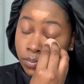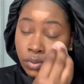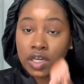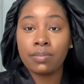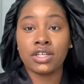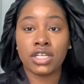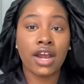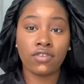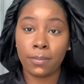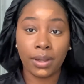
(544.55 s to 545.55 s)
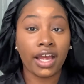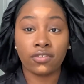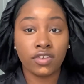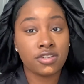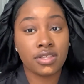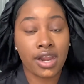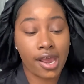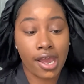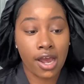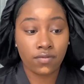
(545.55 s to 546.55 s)
pretty much every black feature that I
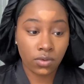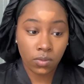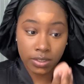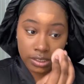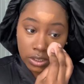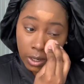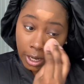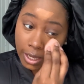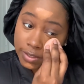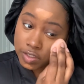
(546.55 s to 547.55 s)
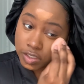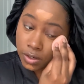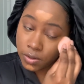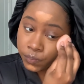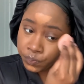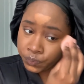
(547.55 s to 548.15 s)
have was a target. So,